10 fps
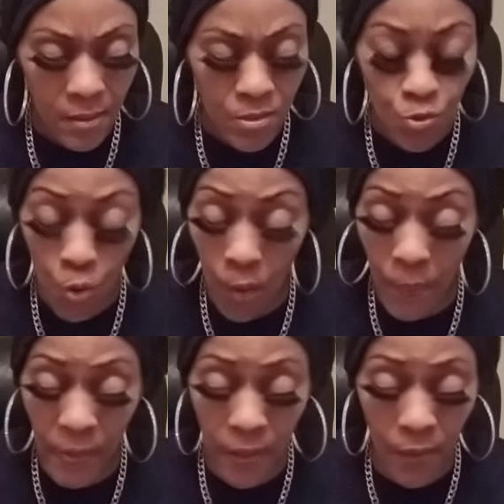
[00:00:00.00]

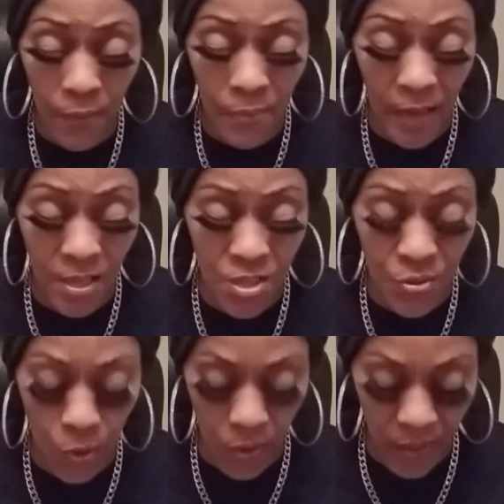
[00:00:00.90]
Scorpio. I
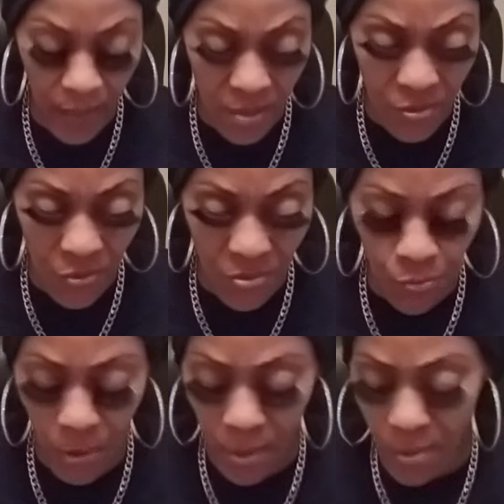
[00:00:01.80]
just heard Cancer as
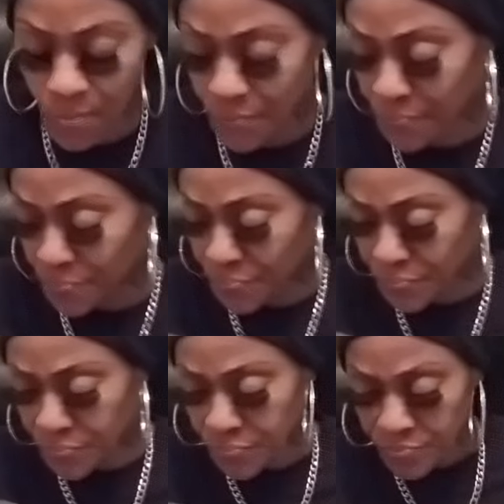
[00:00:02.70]
well.
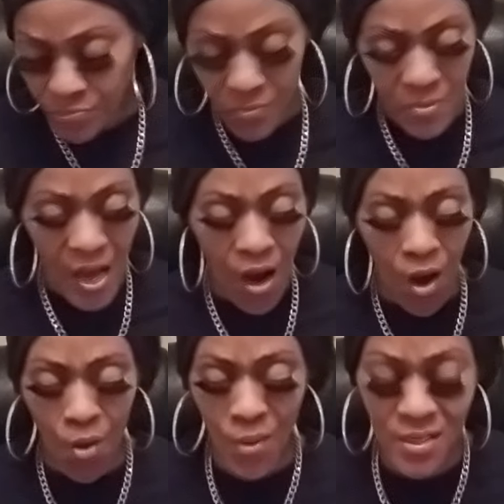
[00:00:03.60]

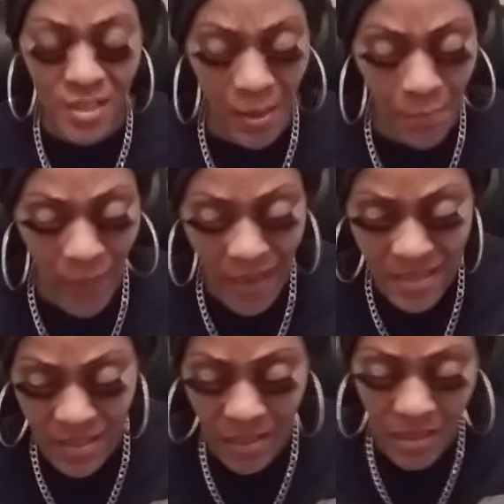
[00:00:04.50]
Always get
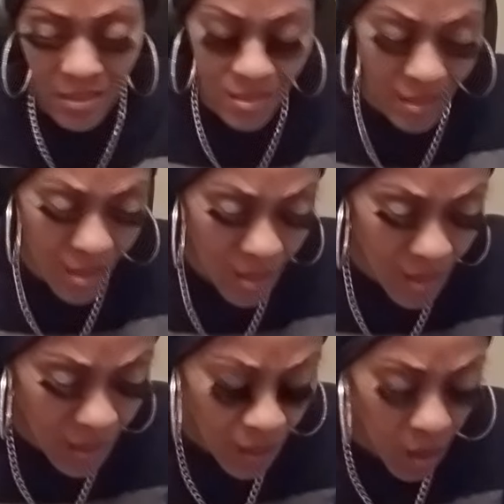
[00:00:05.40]
Pisces.
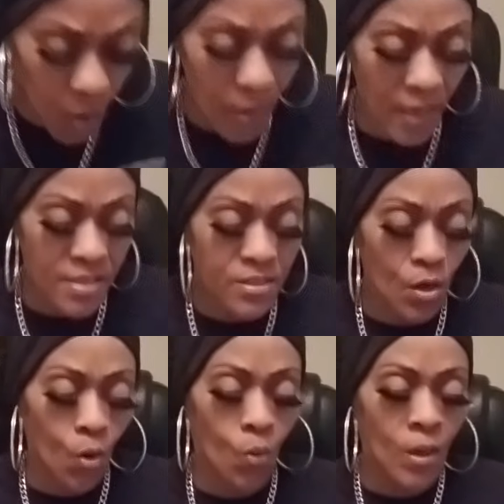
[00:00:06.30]
Okay,
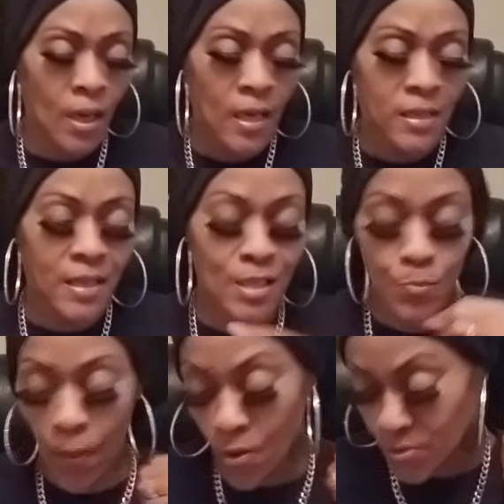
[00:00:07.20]
so this
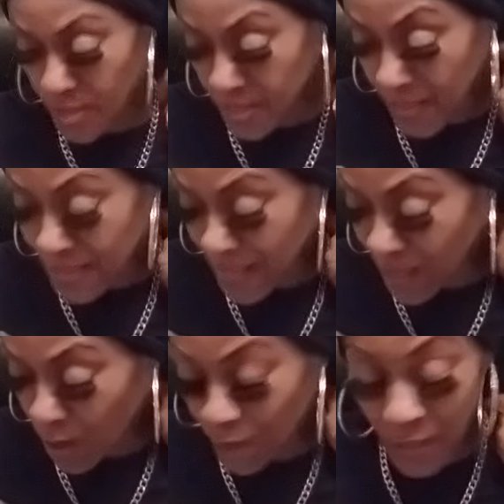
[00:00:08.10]
person, they take
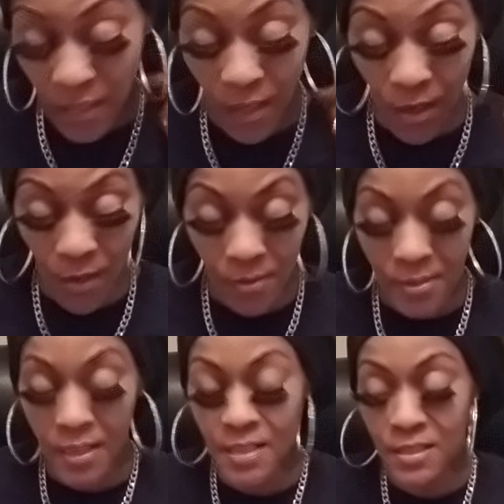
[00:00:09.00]
off a year.
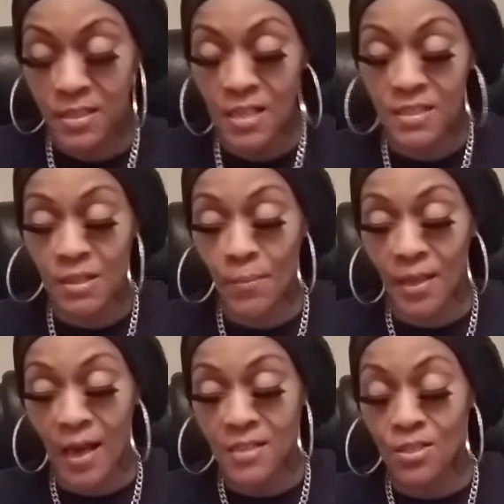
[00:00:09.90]
This this
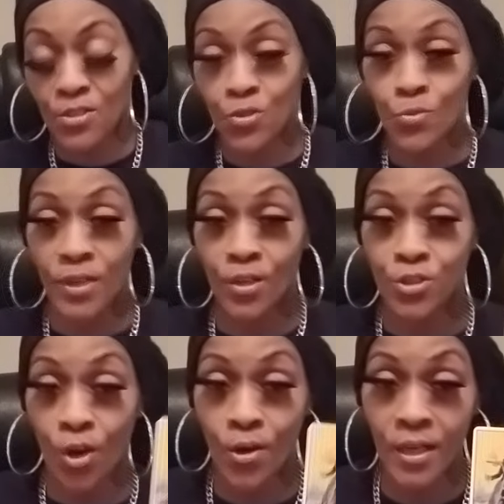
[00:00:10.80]
symbolizes to their
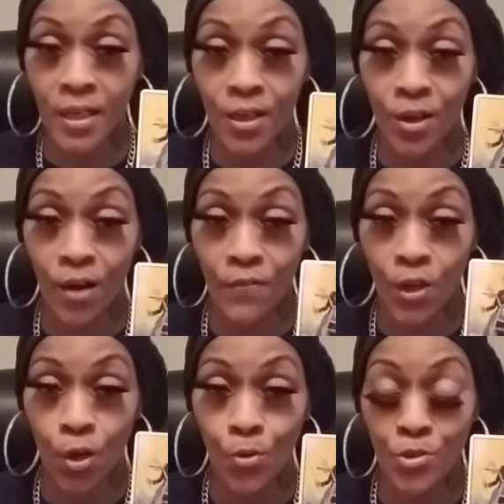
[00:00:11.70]
journey here of
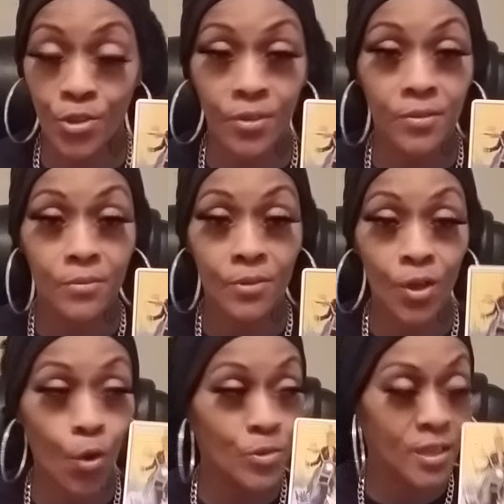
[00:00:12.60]
closure,
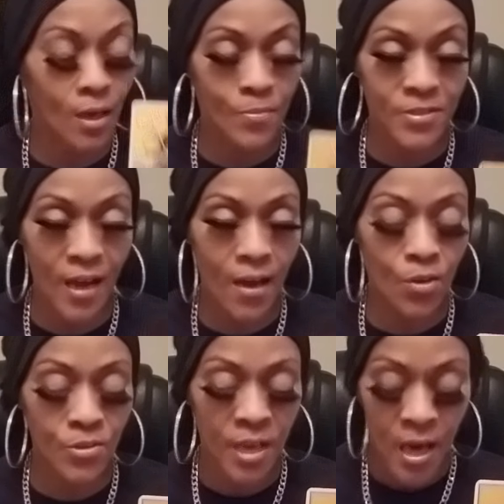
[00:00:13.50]
closing up
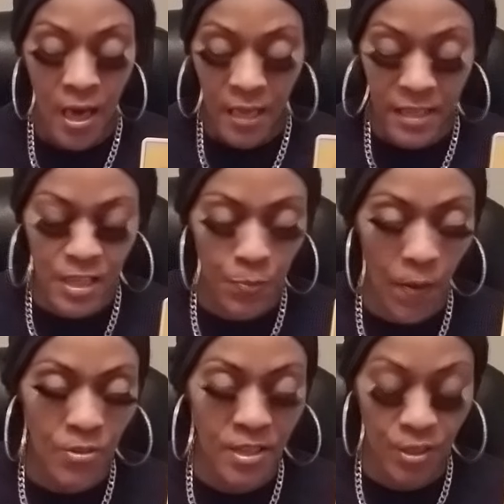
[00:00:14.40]
cycles. This
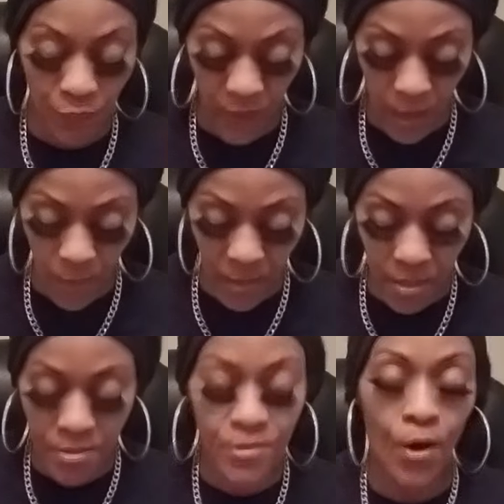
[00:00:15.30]
person is very
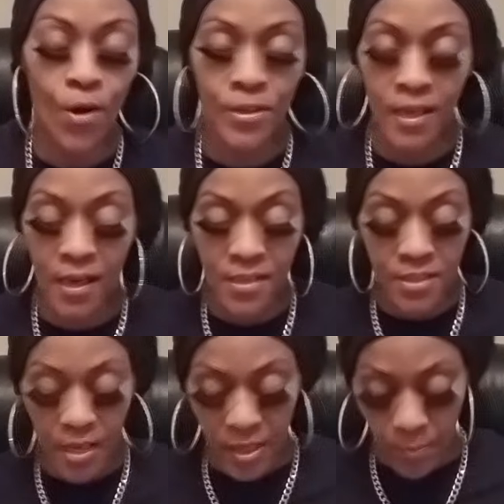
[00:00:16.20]
concerned. Yes,
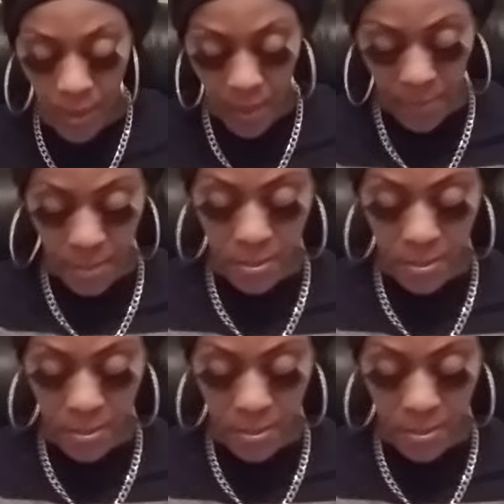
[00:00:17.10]
look at the bottom of this